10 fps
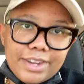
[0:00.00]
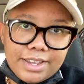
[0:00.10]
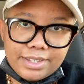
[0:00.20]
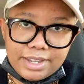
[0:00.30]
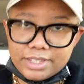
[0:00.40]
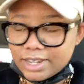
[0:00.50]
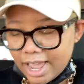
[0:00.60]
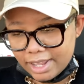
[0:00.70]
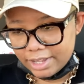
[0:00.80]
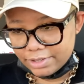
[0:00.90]
as like a
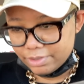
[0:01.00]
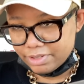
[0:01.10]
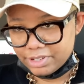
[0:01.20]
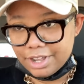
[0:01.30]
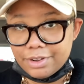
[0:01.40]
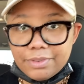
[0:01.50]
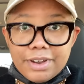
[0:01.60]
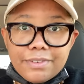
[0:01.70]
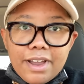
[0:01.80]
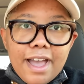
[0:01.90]
stylist or a designer or
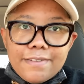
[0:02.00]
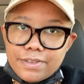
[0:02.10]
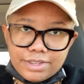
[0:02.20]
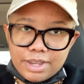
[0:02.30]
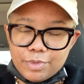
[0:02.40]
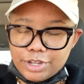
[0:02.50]
whatever, I feel the same way